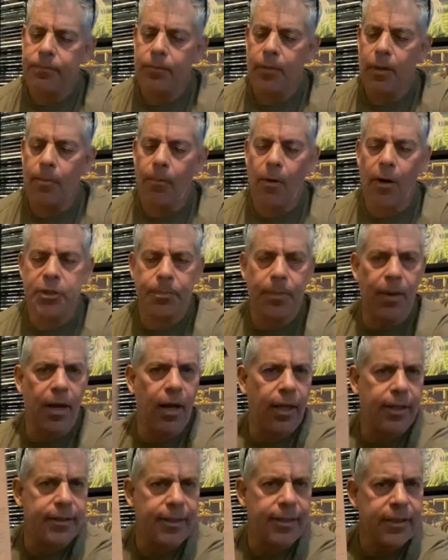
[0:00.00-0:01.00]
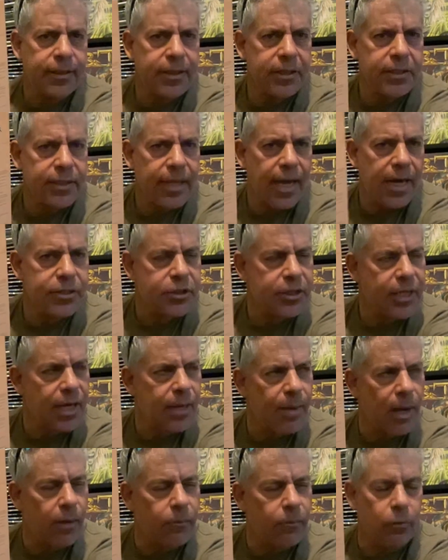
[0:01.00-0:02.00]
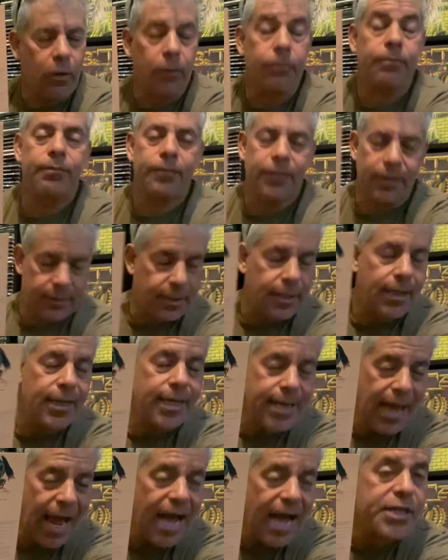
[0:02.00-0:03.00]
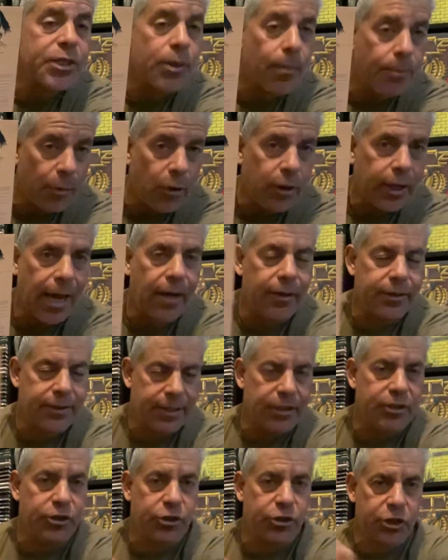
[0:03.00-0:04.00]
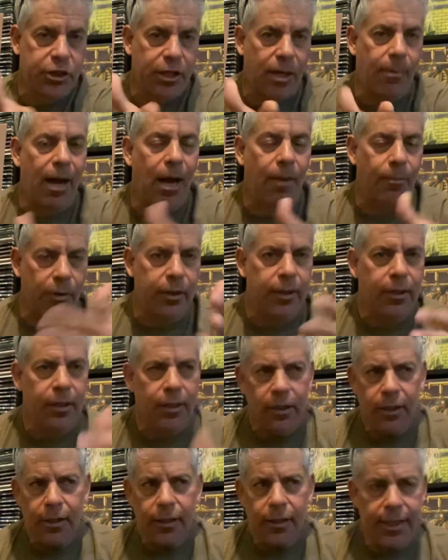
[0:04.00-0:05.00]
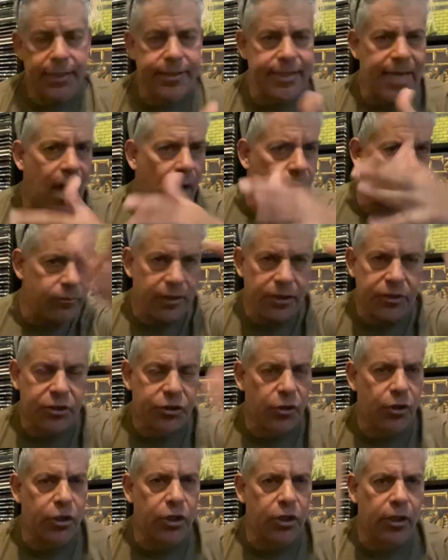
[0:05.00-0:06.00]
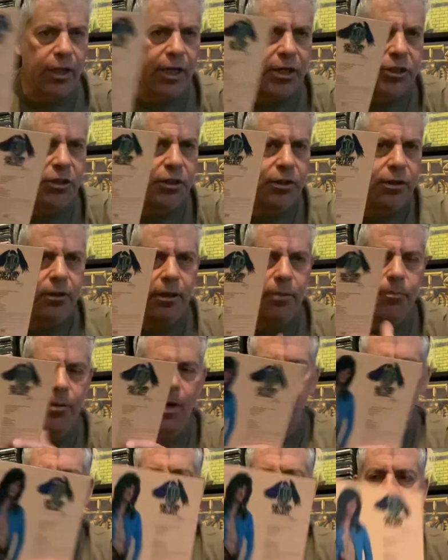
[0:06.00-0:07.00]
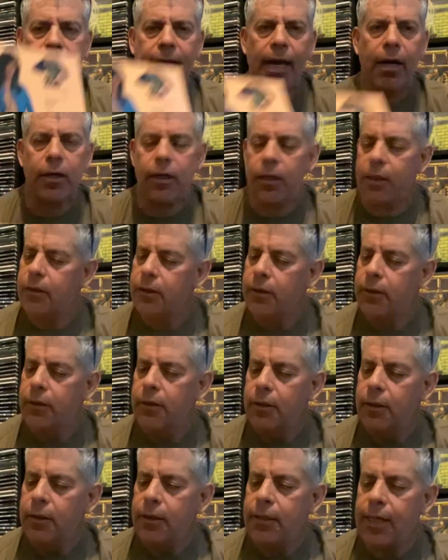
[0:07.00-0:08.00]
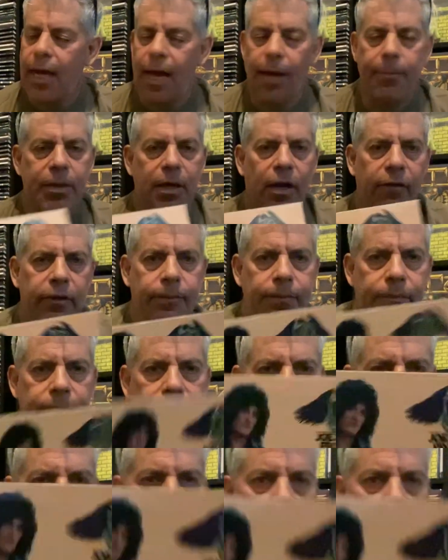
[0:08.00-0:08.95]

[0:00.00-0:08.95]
March Bell. I think this guy just came out. Well, he has a book out. It didn't just come out, but it's out in circulation. You could probably pick out a copy of it. I